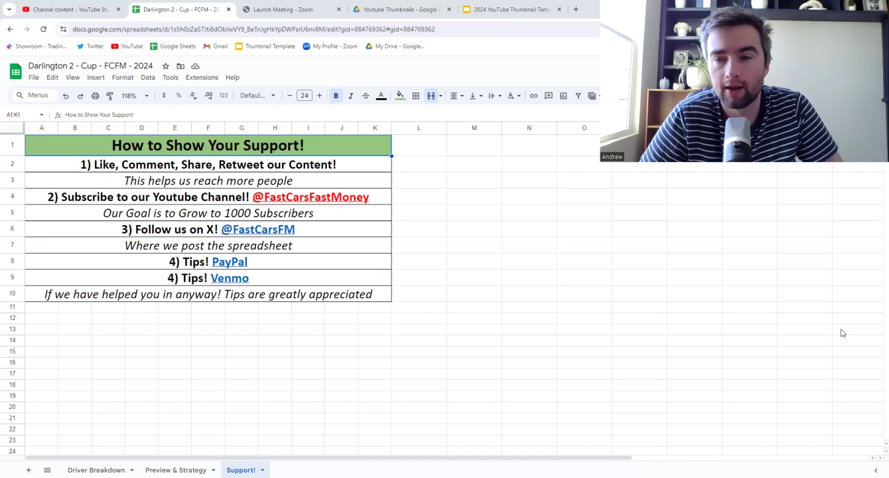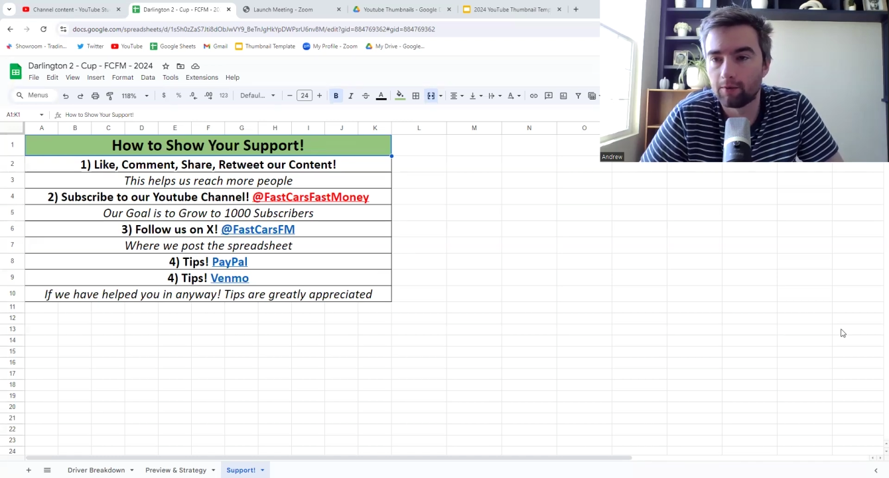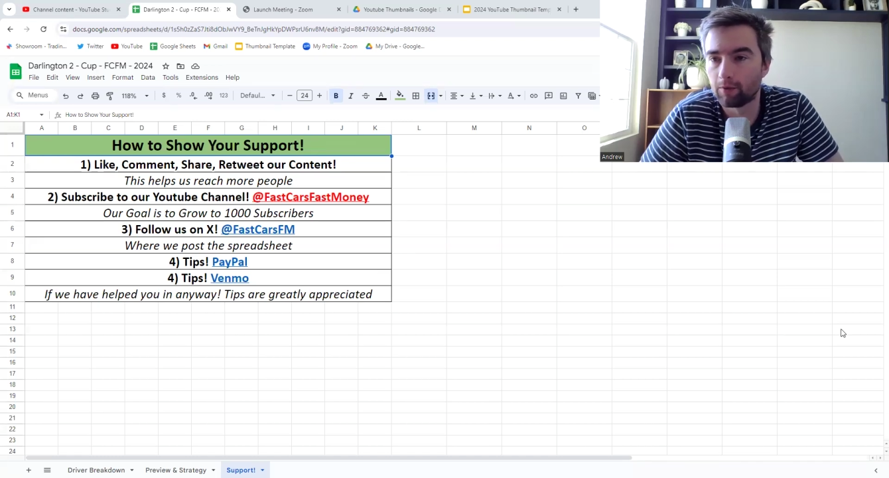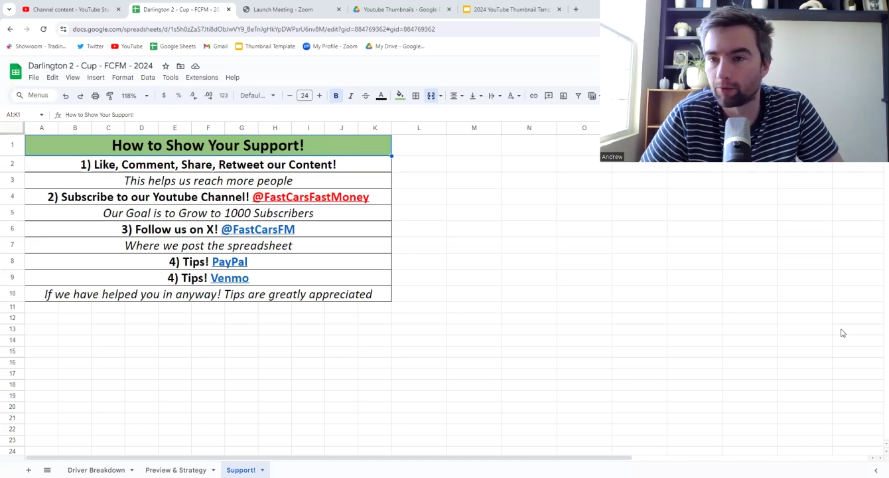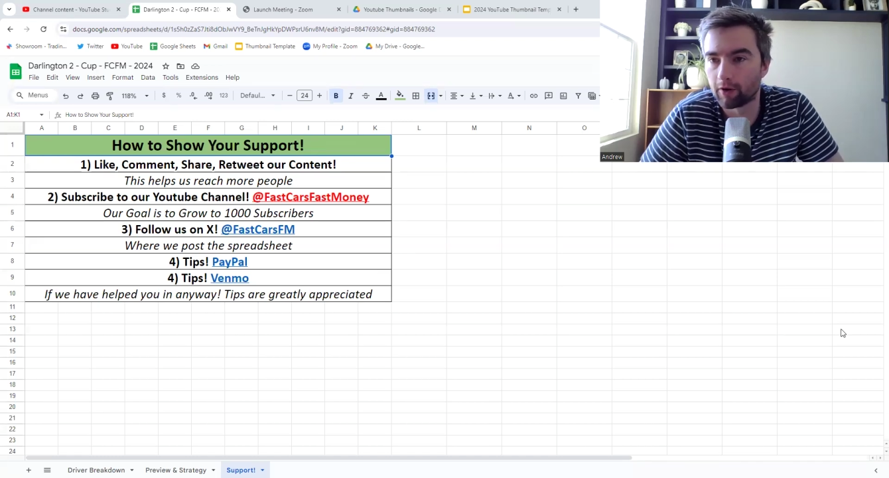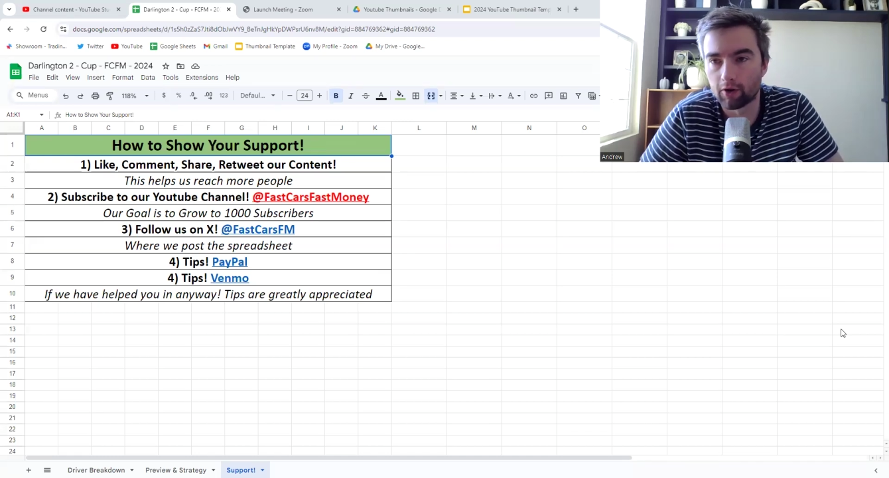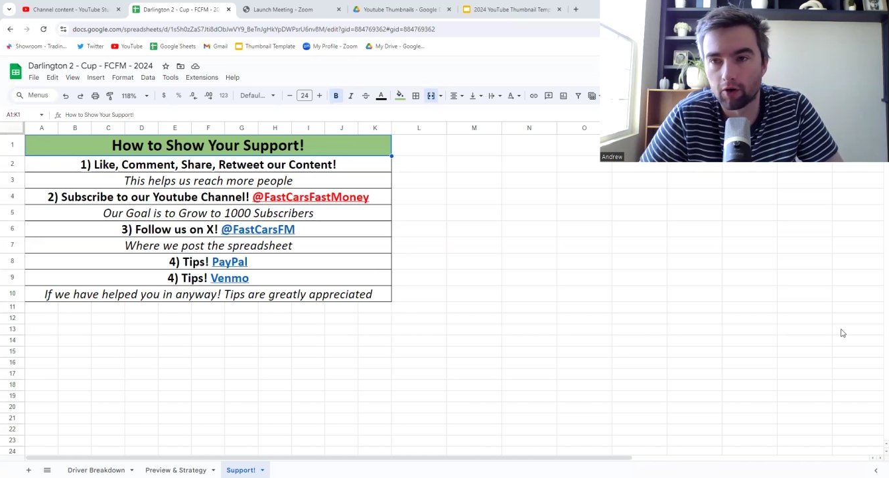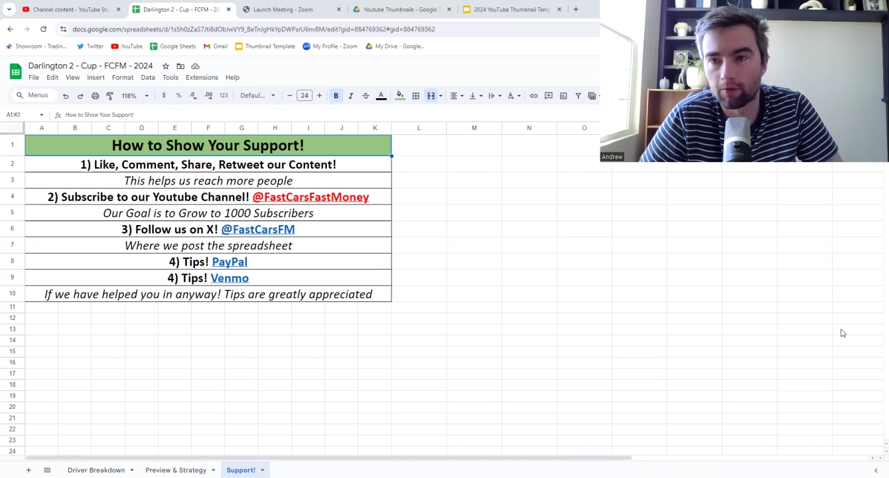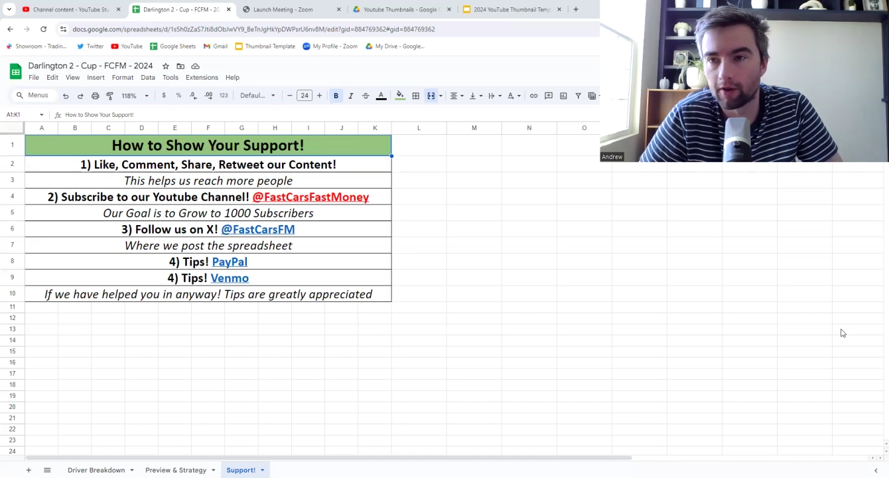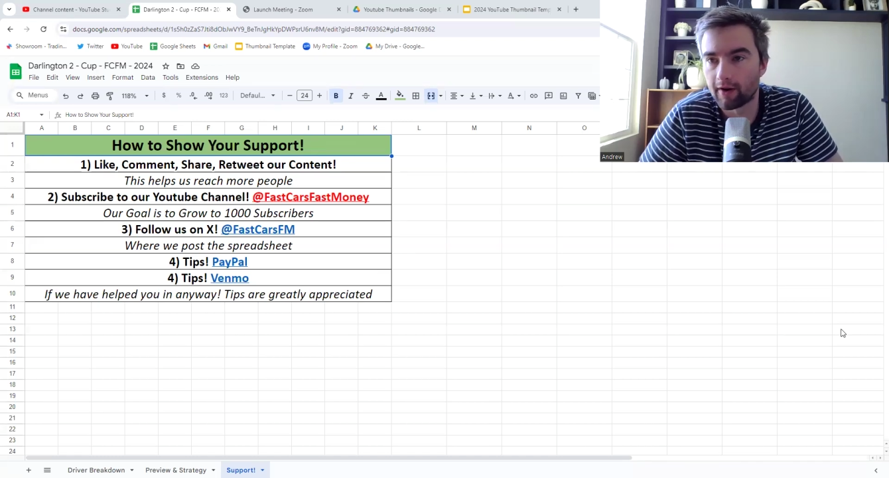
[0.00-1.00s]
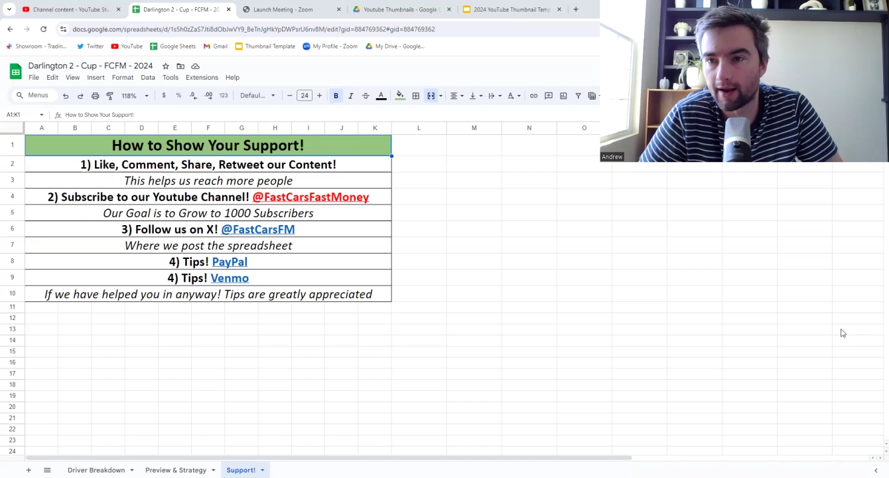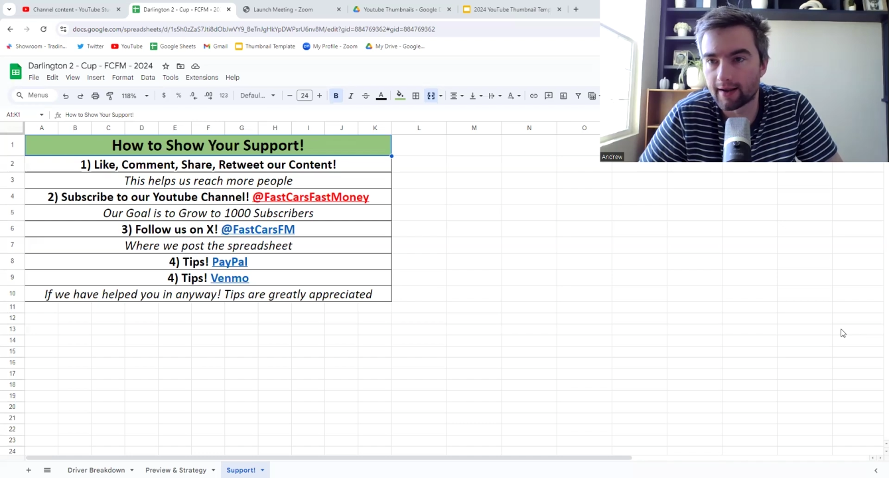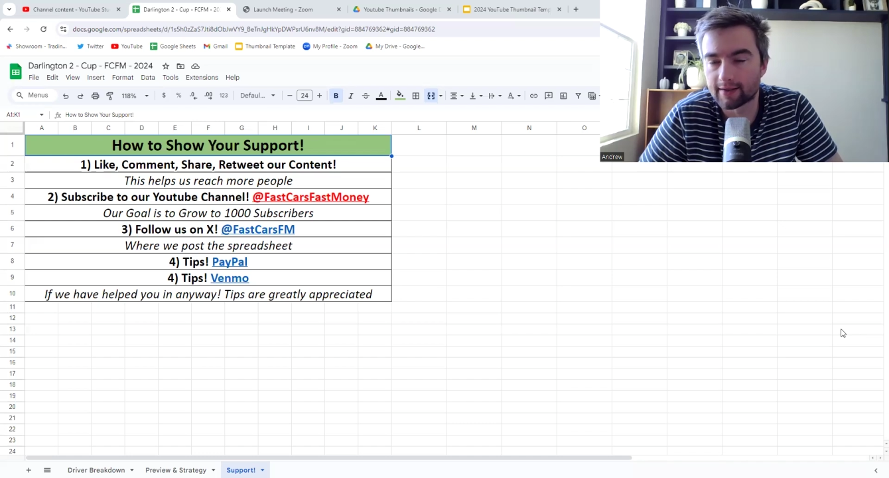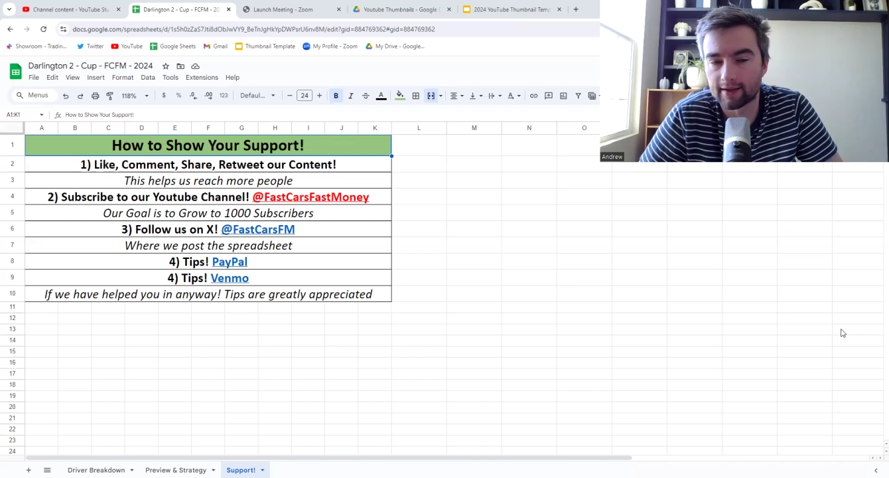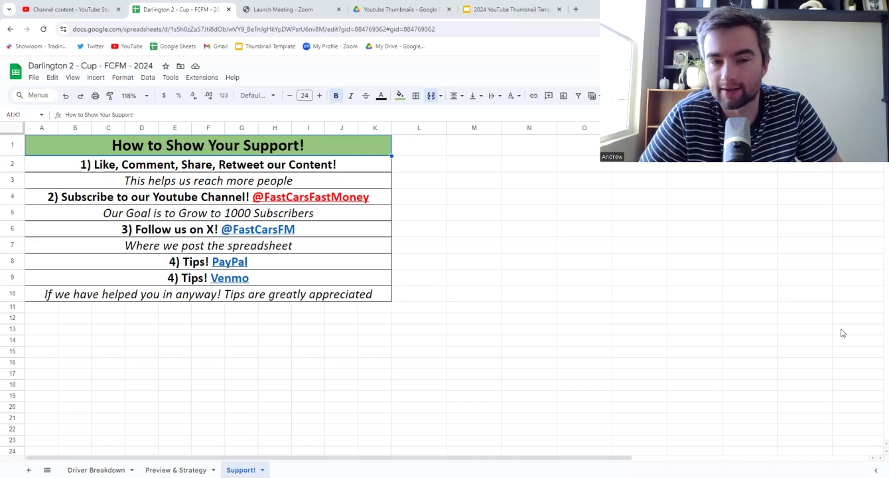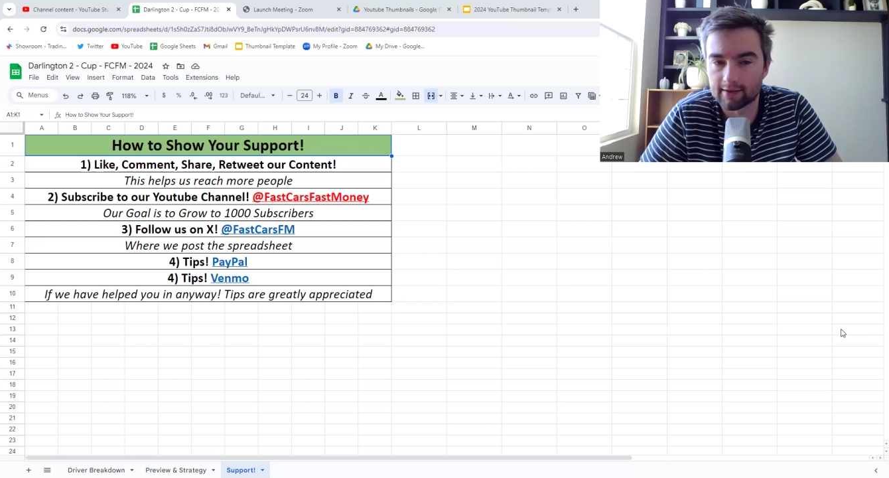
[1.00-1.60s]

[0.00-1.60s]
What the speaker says: Feel free to go over there, ask us